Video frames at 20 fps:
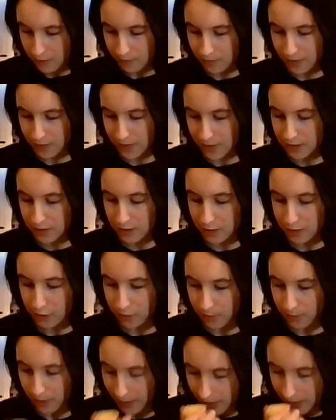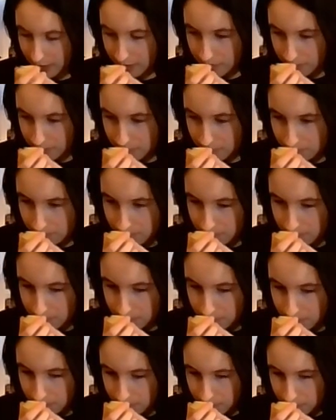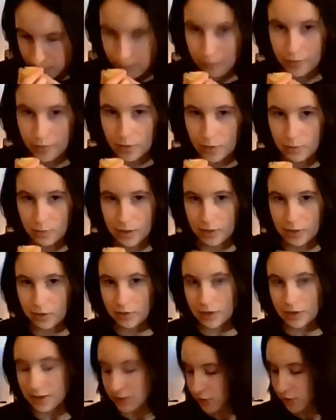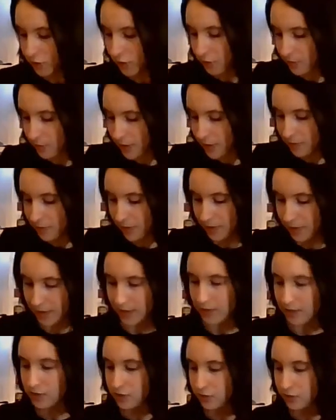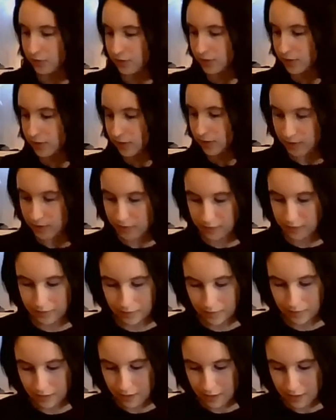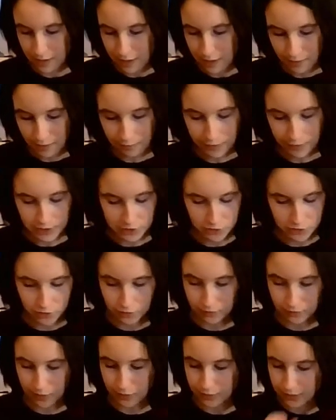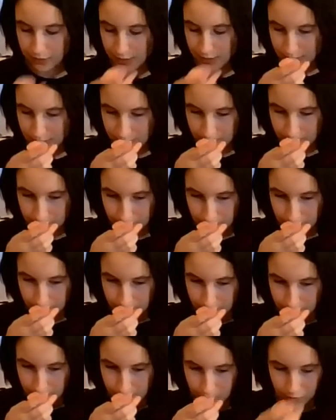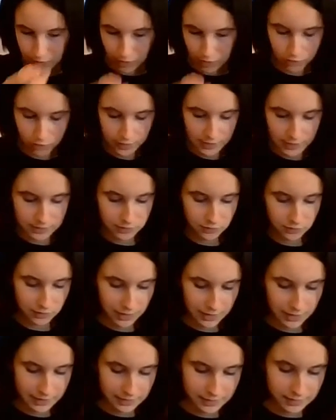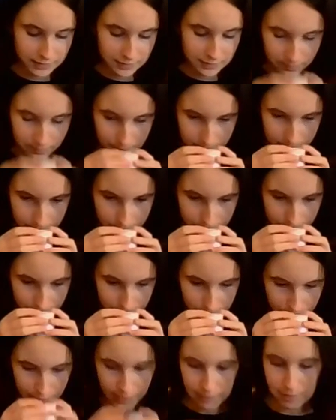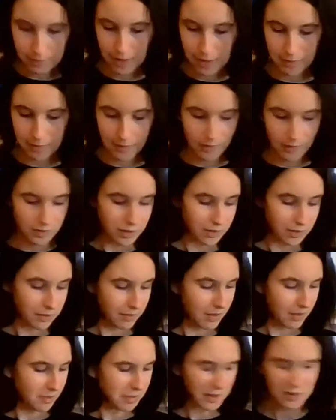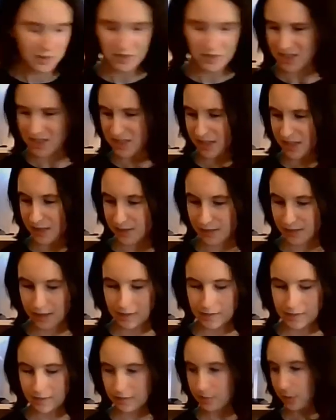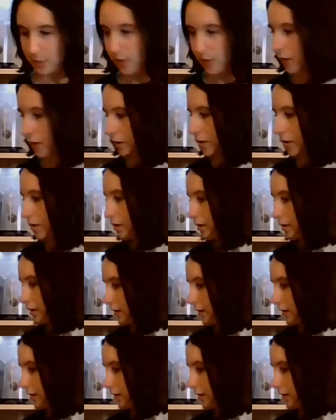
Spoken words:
Vanilla Cupcake. Oh my god, it's just going to be smelling candles. Fresh Cut Roses. Oh, that's so nice. And Baby Powder. The Baby Powder isn't as nice, but...